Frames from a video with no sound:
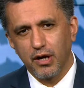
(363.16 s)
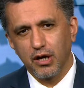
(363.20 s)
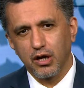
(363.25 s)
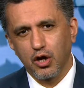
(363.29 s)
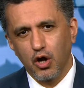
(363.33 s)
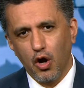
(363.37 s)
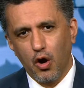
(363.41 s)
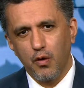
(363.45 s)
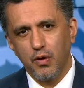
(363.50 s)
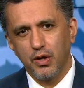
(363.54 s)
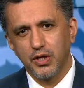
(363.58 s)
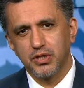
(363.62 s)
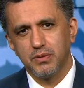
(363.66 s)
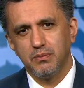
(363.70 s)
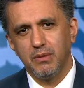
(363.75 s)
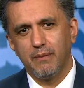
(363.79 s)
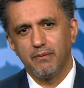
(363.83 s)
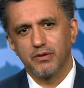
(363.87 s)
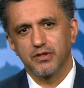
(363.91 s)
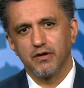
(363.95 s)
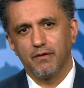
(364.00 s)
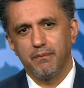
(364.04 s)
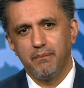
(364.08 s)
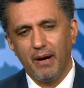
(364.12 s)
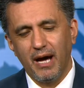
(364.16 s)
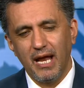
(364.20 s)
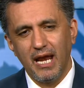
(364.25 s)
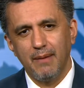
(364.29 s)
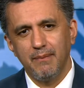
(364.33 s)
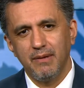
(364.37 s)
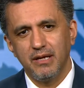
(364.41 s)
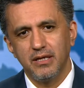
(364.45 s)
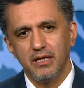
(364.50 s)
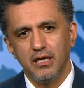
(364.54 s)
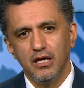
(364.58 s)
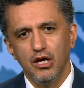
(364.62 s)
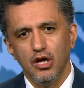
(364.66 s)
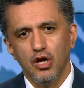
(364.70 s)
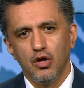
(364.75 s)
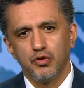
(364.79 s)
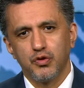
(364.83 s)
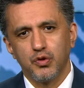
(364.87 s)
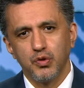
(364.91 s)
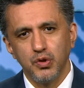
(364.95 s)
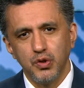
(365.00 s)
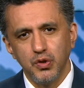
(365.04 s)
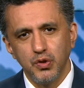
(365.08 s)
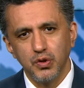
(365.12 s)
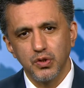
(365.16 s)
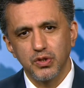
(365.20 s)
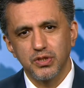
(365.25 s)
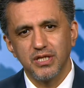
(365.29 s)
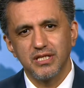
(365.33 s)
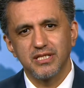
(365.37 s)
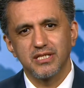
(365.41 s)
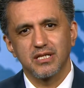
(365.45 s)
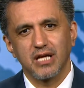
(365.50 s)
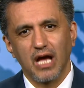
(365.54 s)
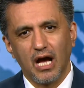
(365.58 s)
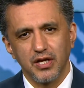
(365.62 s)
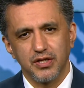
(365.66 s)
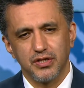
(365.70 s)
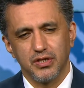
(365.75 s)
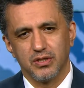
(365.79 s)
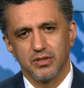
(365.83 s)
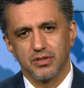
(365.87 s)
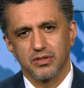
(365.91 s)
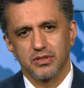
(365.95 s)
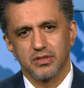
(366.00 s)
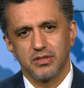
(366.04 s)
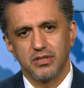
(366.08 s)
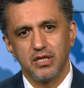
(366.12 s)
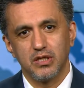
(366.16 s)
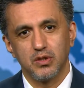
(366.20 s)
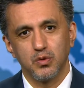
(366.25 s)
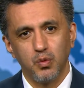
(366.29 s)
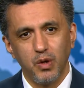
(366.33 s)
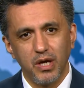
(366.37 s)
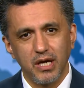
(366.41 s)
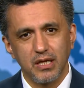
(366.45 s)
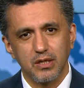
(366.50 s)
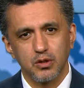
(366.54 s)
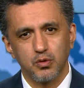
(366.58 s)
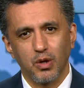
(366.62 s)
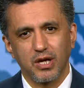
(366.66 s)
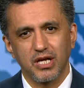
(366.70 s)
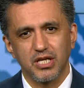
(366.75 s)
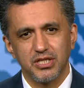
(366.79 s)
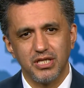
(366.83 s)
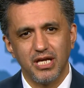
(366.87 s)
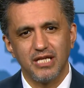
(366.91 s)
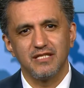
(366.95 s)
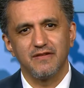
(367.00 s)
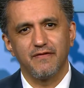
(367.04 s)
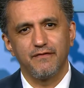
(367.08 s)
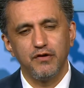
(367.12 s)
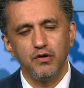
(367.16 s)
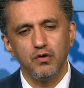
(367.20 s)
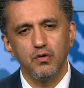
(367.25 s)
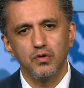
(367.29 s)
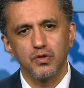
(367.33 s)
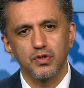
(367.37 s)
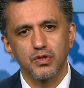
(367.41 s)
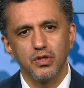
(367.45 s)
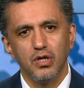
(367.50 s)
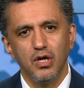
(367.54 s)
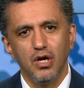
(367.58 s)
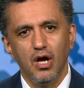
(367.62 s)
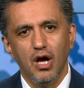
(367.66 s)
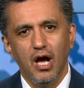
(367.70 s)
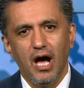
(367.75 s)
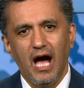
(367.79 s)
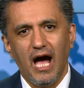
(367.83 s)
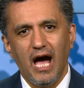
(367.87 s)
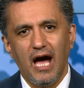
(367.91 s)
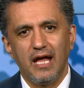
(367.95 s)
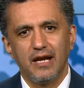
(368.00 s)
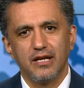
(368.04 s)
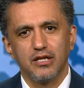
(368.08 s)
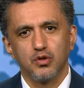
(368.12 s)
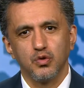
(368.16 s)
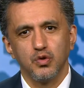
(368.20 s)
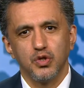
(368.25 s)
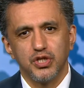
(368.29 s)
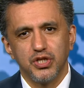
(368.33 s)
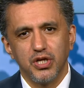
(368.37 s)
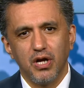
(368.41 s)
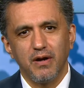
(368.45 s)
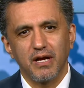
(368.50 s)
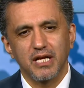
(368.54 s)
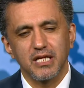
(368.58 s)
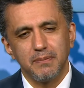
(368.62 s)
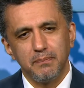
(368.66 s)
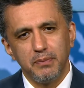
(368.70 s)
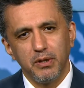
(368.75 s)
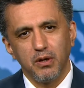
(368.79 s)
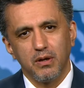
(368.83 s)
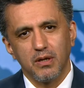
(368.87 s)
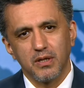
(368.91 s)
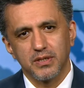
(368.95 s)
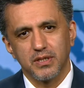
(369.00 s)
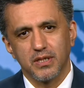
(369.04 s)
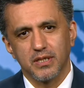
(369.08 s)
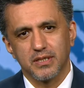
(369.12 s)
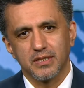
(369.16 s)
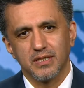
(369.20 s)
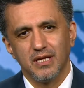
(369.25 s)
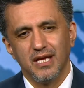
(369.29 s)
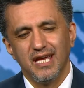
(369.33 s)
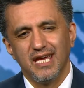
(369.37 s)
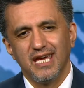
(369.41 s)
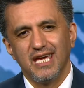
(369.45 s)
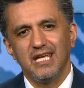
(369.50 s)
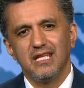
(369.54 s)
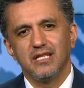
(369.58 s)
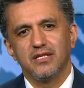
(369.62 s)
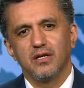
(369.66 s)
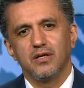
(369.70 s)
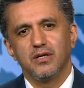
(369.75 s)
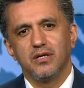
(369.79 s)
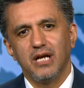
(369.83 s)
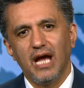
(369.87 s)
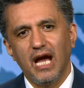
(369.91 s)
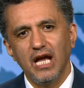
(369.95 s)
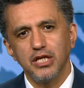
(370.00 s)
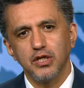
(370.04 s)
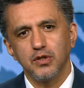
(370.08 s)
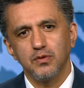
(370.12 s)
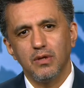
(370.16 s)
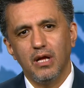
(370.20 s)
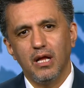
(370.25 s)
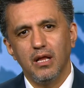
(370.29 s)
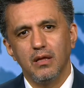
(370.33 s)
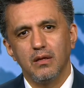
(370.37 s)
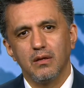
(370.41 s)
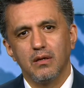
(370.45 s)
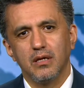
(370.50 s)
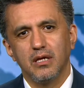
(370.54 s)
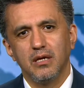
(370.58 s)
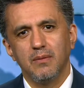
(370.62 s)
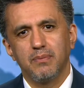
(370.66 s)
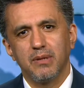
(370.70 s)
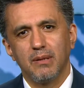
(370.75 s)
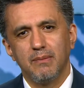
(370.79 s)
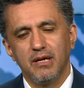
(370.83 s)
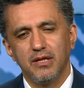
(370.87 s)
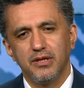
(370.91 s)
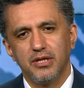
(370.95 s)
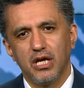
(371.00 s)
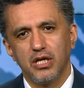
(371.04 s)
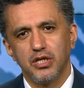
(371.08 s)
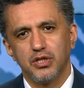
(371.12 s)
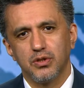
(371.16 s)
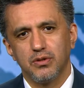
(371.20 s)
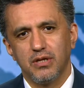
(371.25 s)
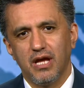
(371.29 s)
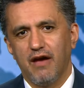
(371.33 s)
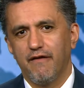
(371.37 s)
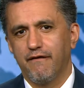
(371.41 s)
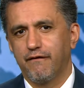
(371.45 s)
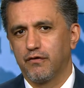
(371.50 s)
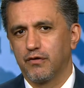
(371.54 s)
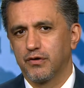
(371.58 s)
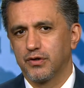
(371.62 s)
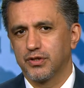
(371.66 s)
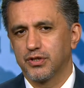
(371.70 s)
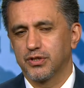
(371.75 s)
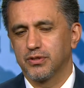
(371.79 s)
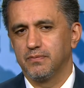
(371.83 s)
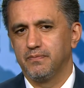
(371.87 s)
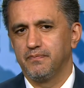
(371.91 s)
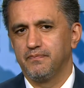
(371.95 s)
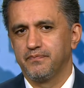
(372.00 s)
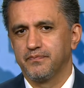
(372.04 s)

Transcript: encourage members of Parliament to use discussions this week to exchange views and to share experiences in their national implementation efforts.